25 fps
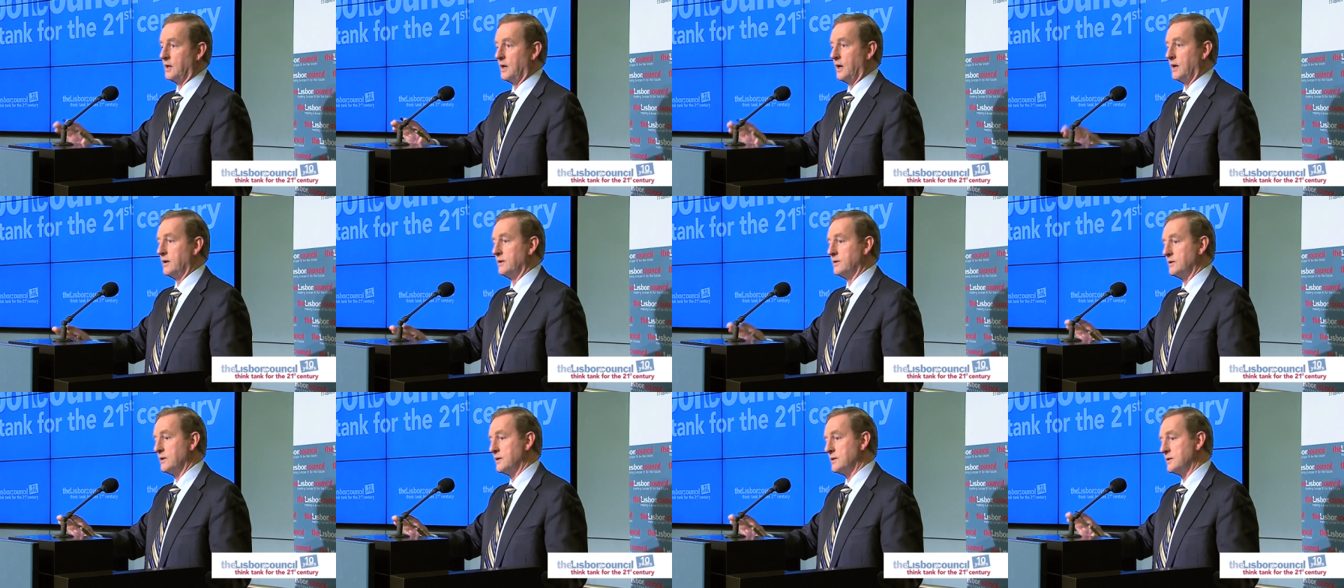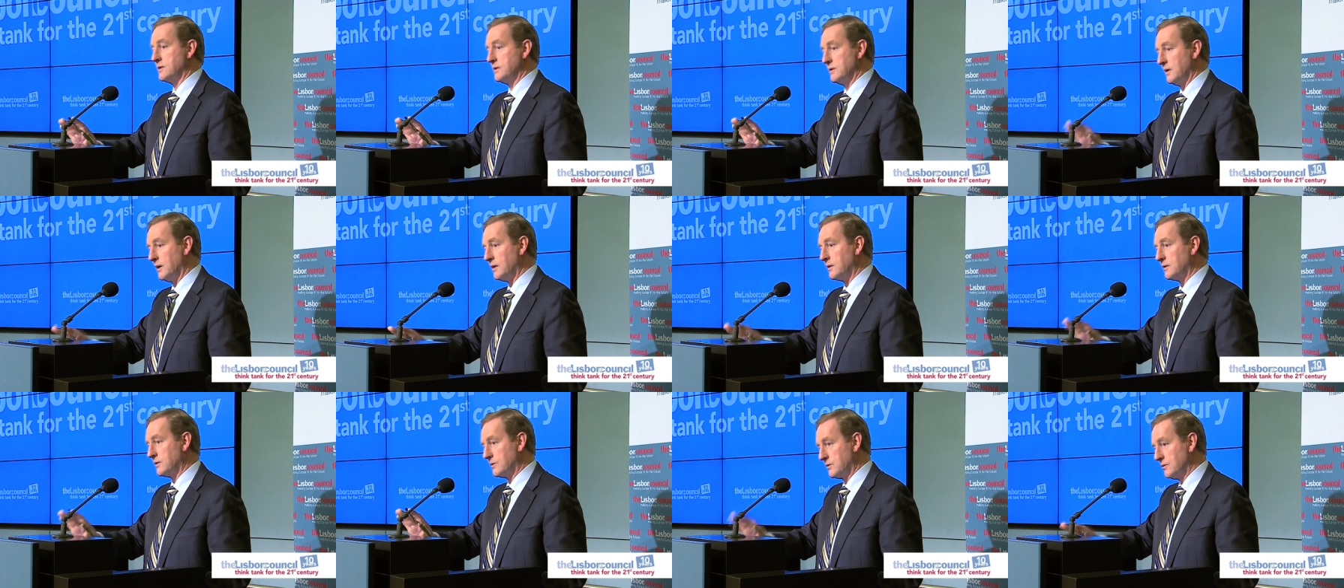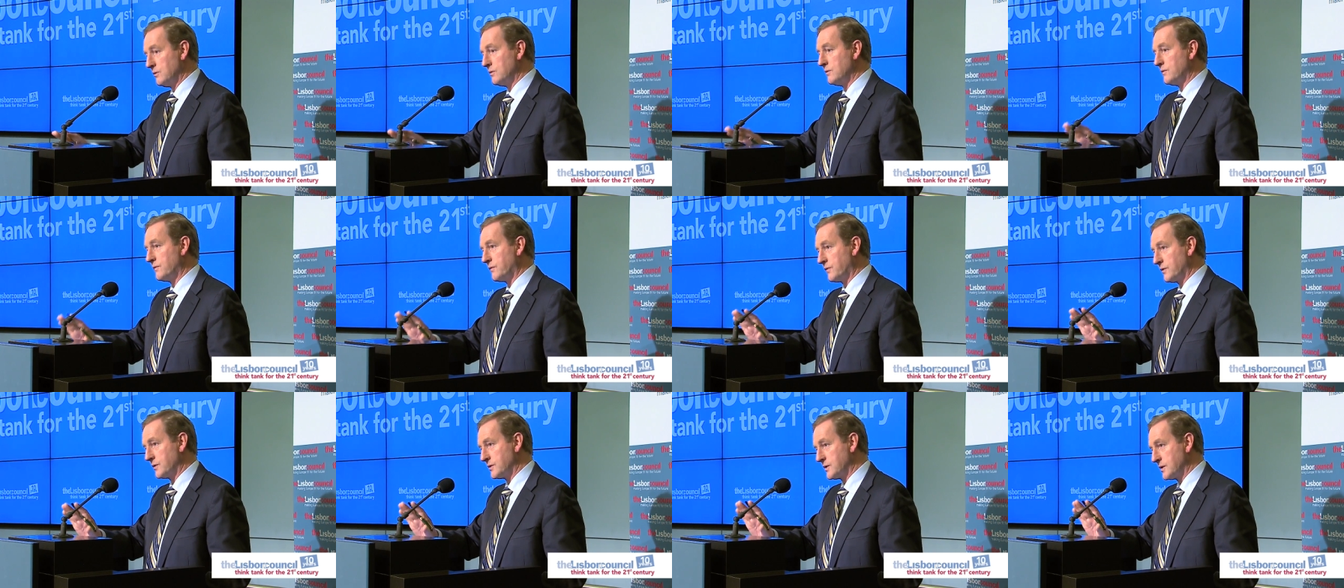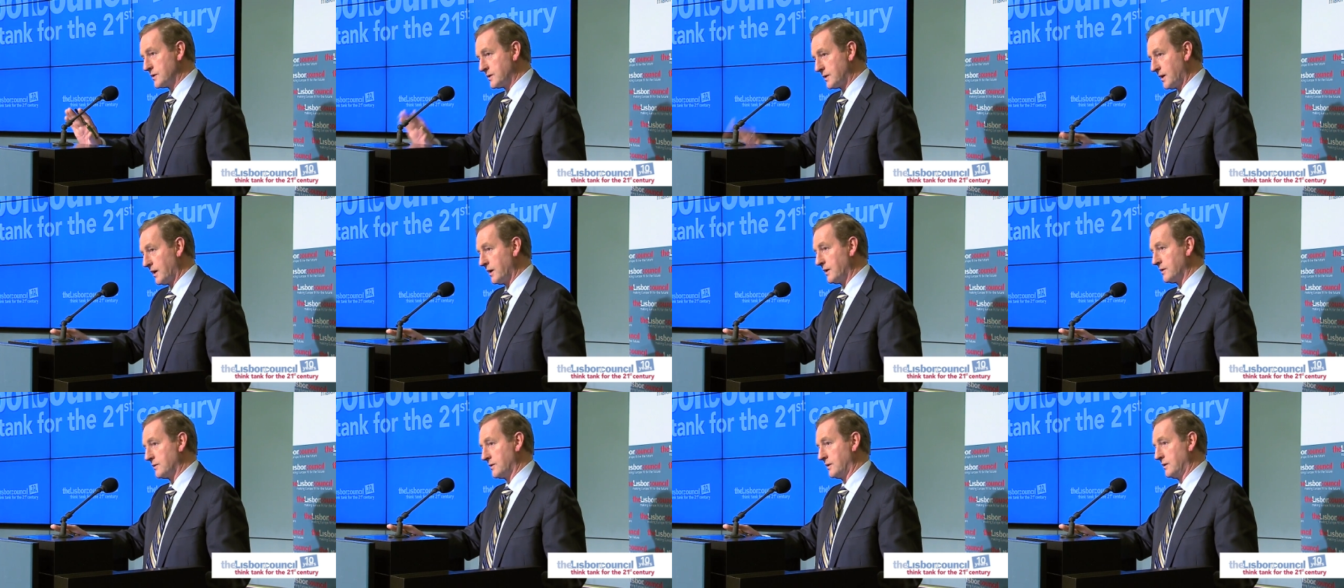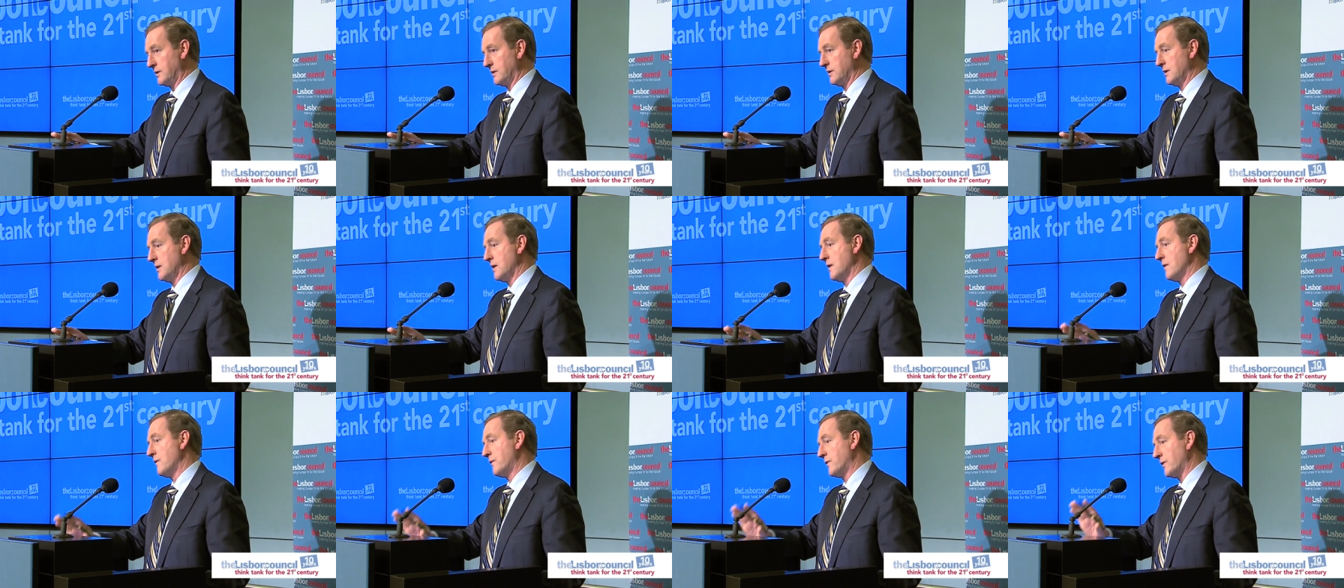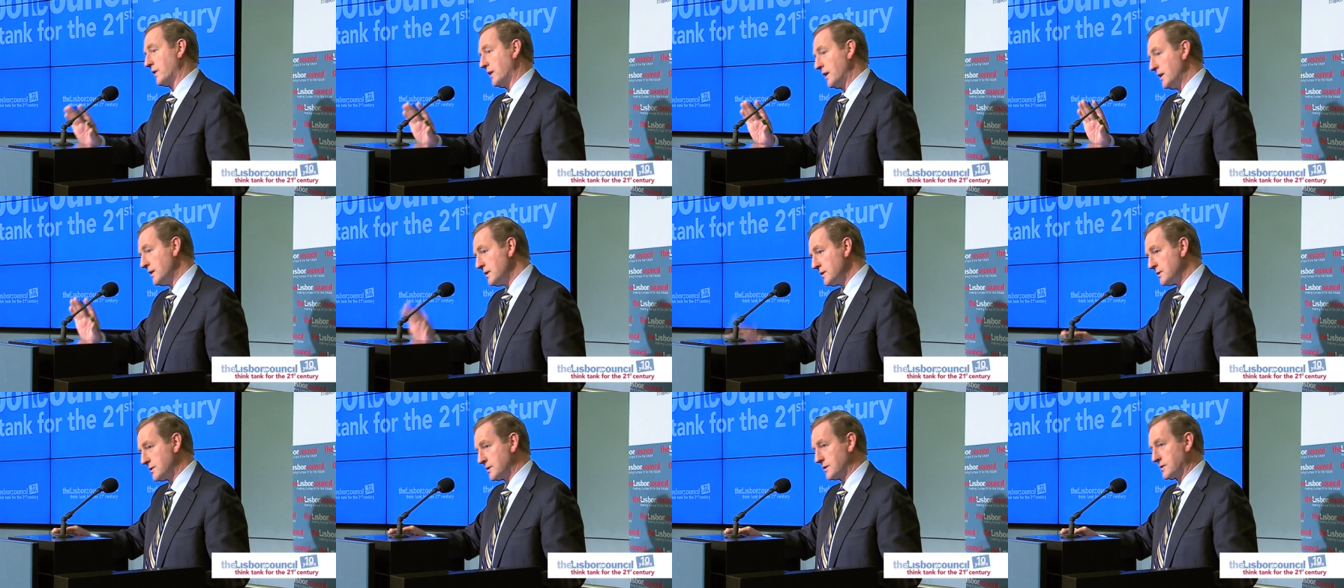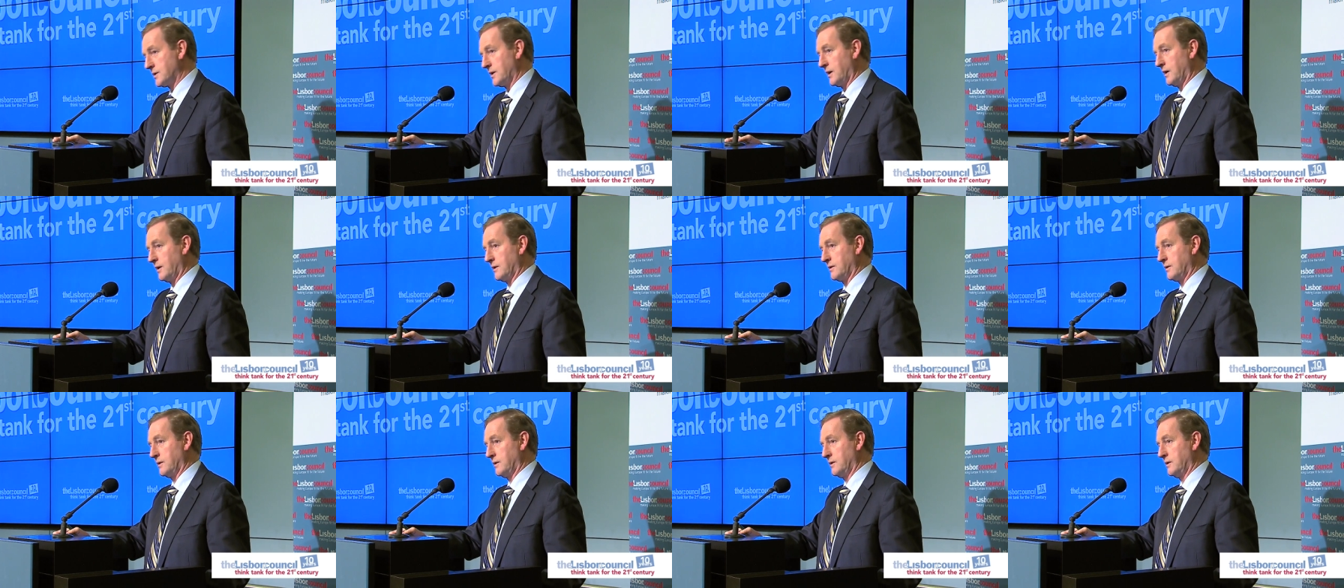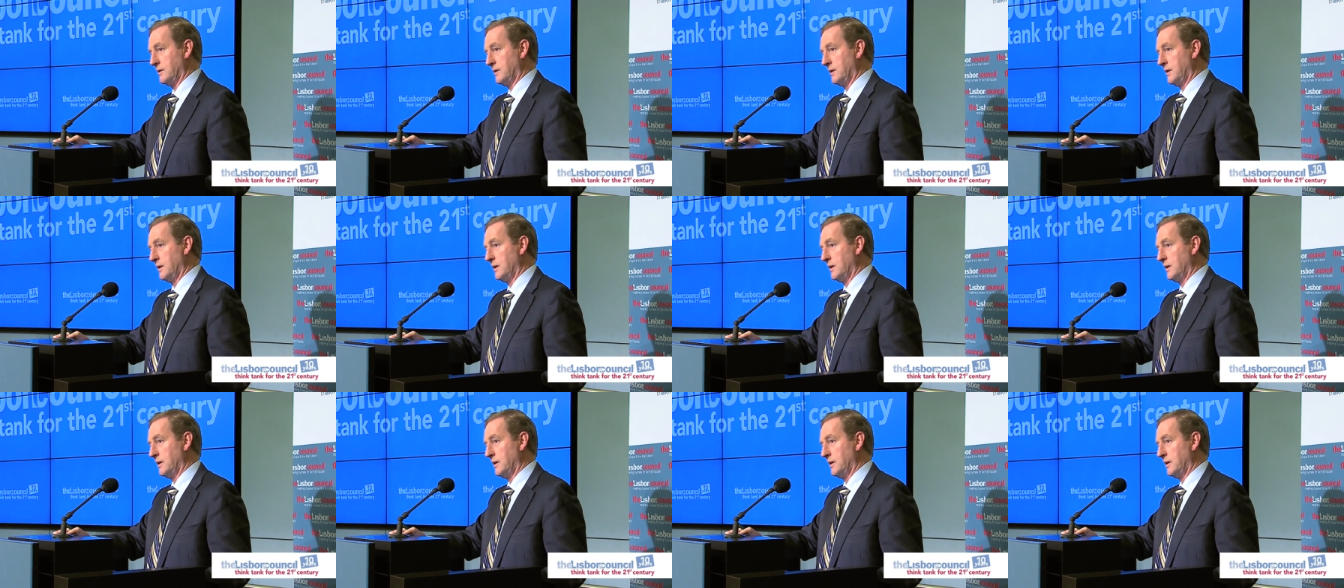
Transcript: And it is not good for society, for any society,